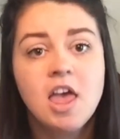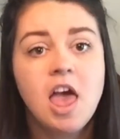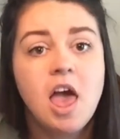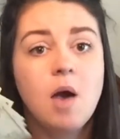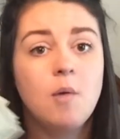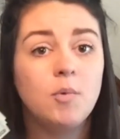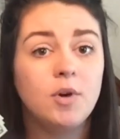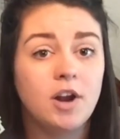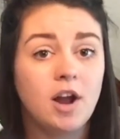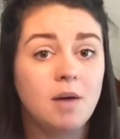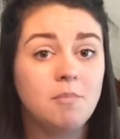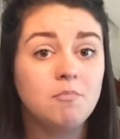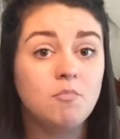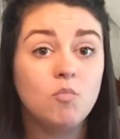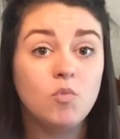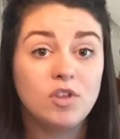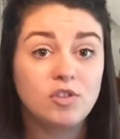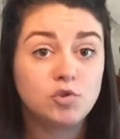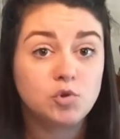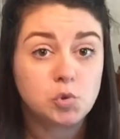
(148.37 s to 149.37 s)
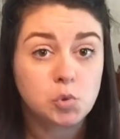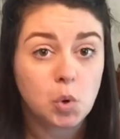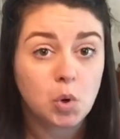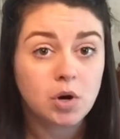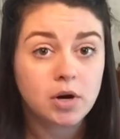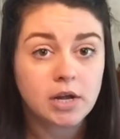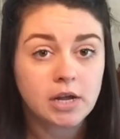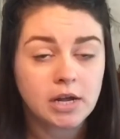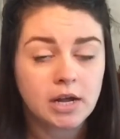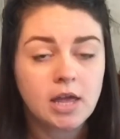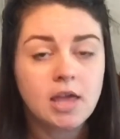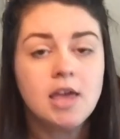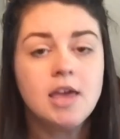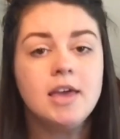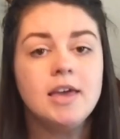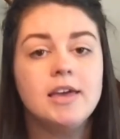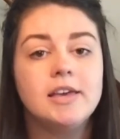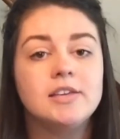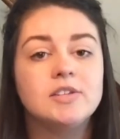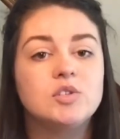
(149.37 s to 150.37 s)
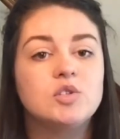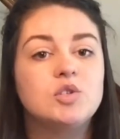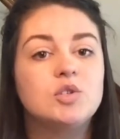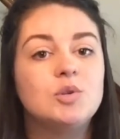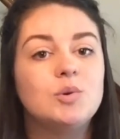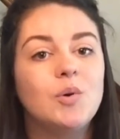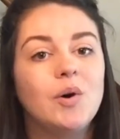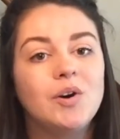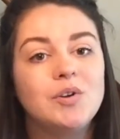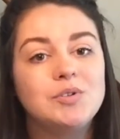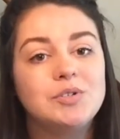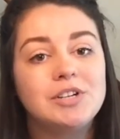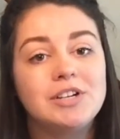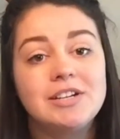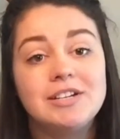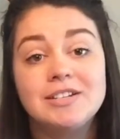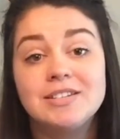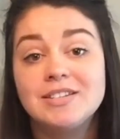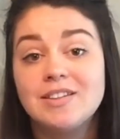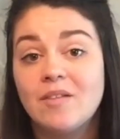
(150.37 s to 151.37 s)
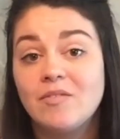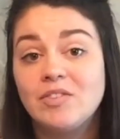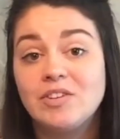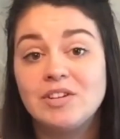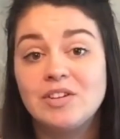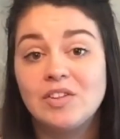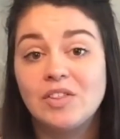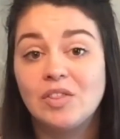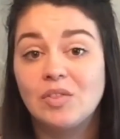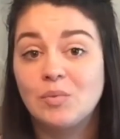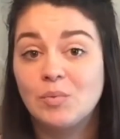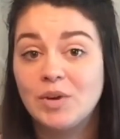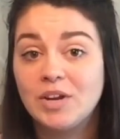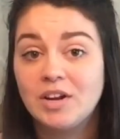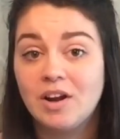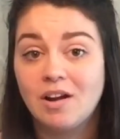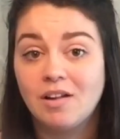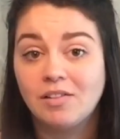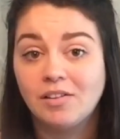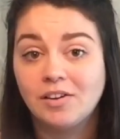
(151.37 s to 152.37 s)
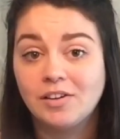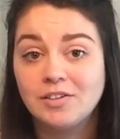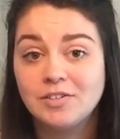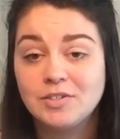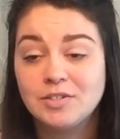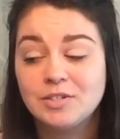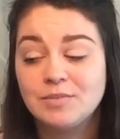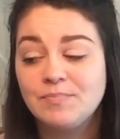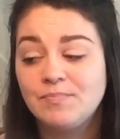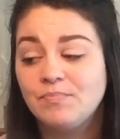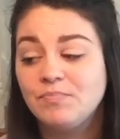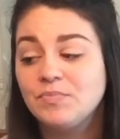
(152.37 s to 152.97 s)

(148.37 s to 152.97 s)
and what I'm withdrawing is $273.